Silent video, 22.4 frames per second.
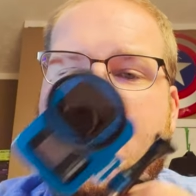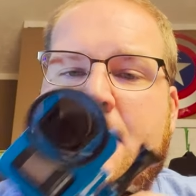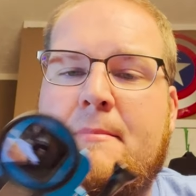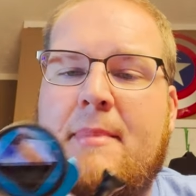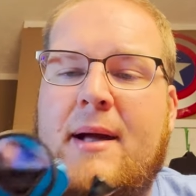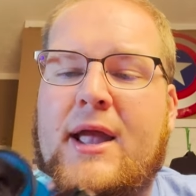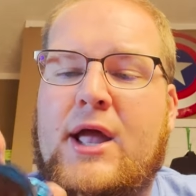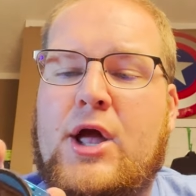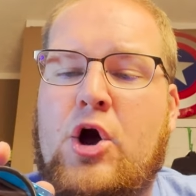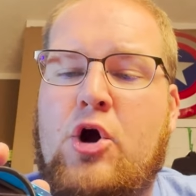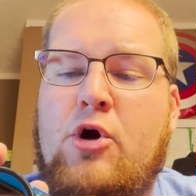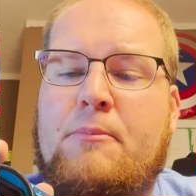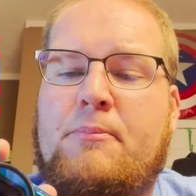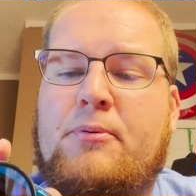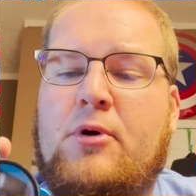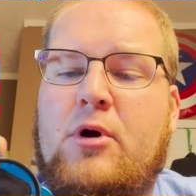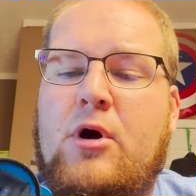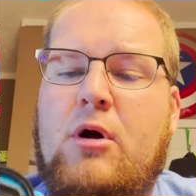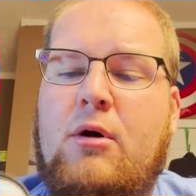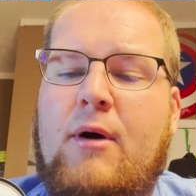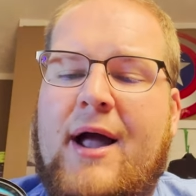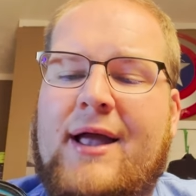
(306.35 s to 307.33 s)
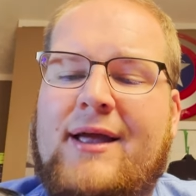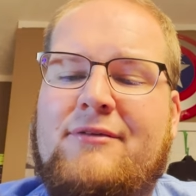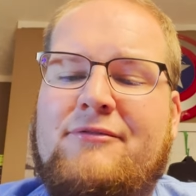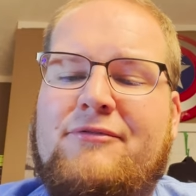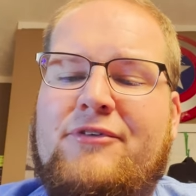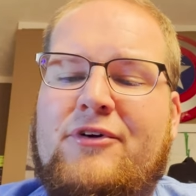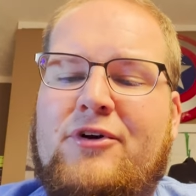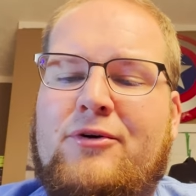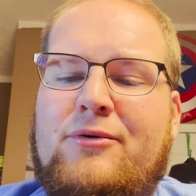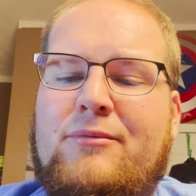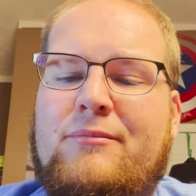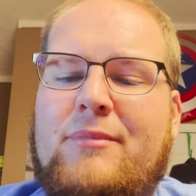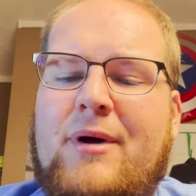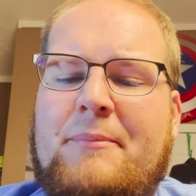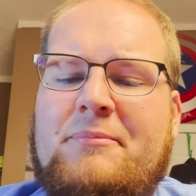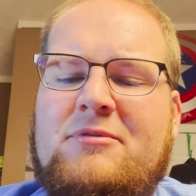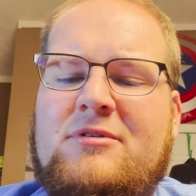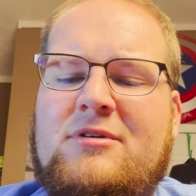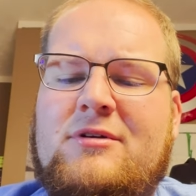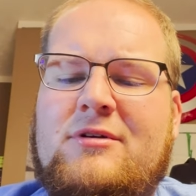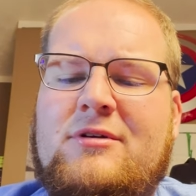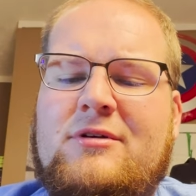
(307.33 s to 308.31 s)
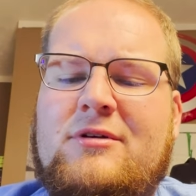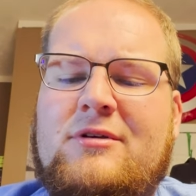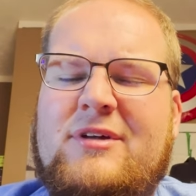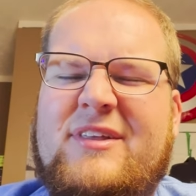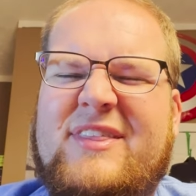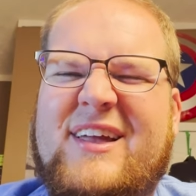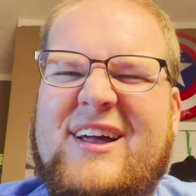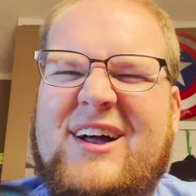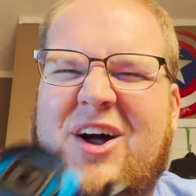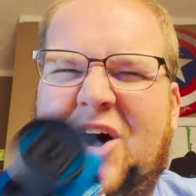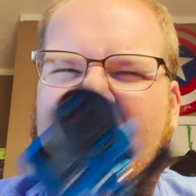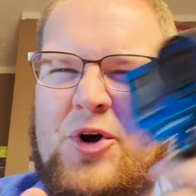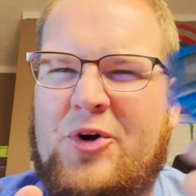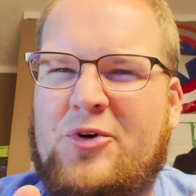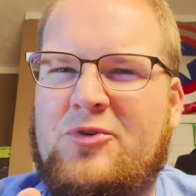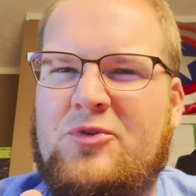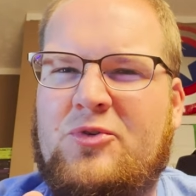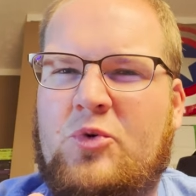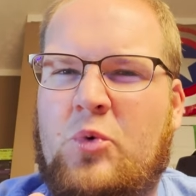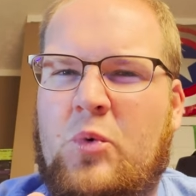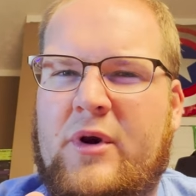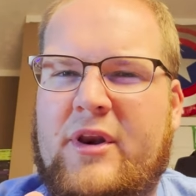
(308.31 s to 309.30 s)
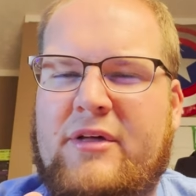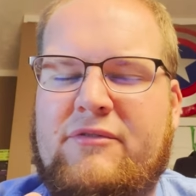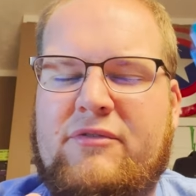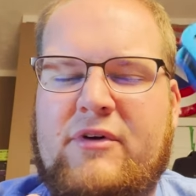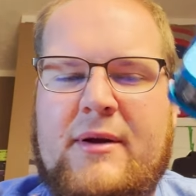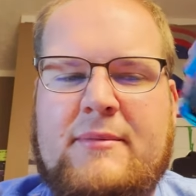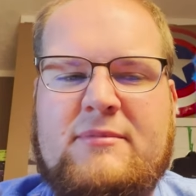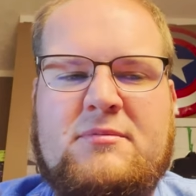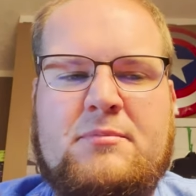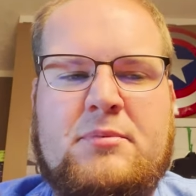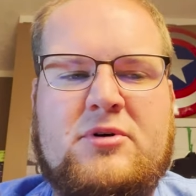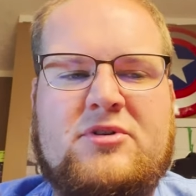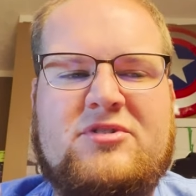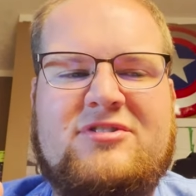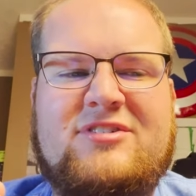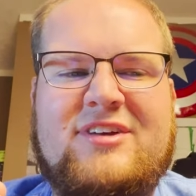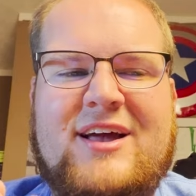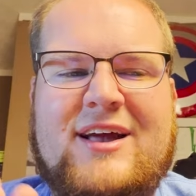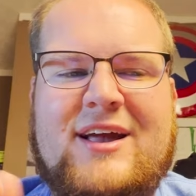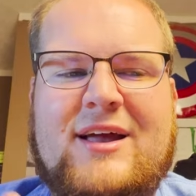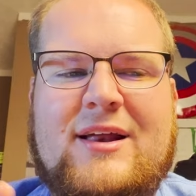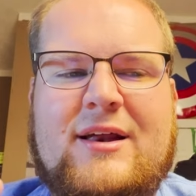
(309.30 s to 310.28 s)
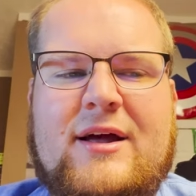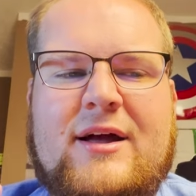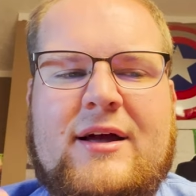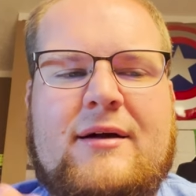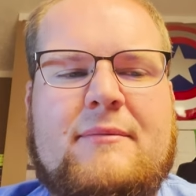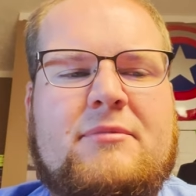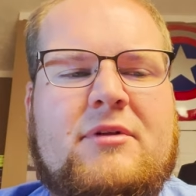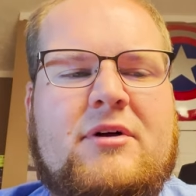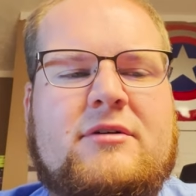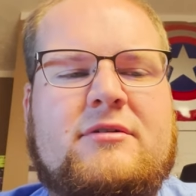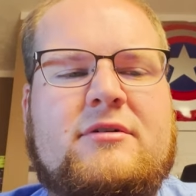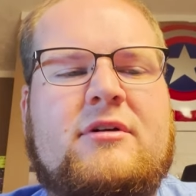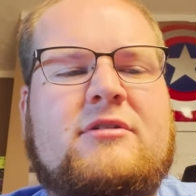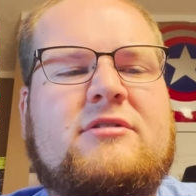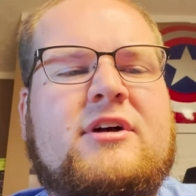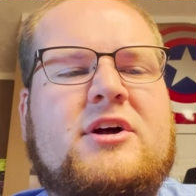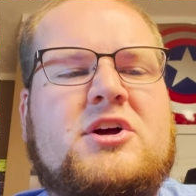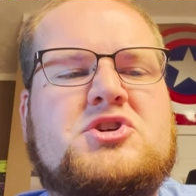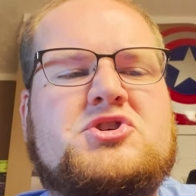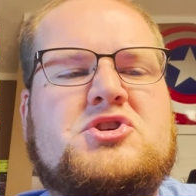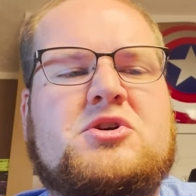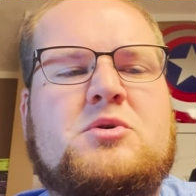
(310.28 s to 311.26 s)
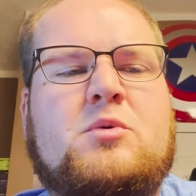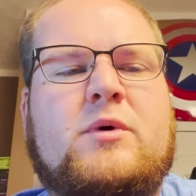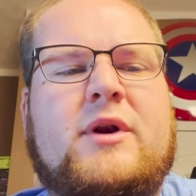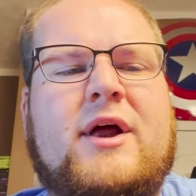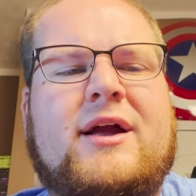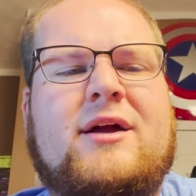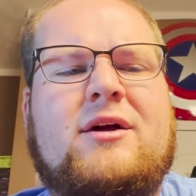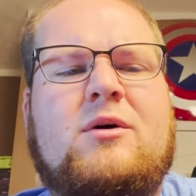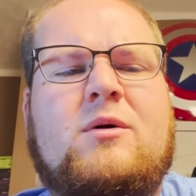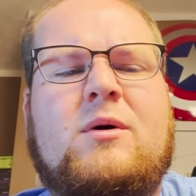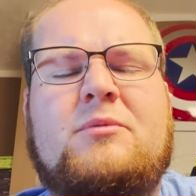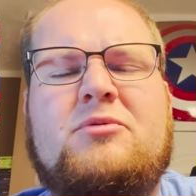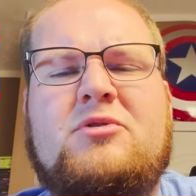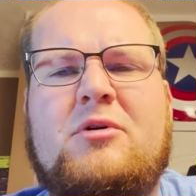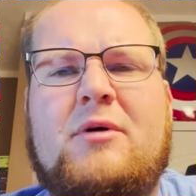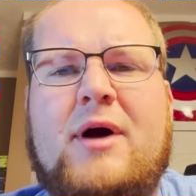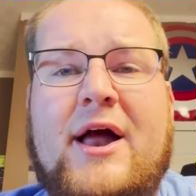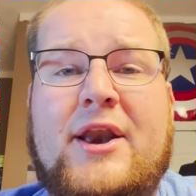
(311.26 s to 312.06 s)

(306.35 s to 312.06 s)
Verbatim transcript: My GoPro, I can film up to, I think, 120 frames per second. I'm not exactly sure what I can go up to.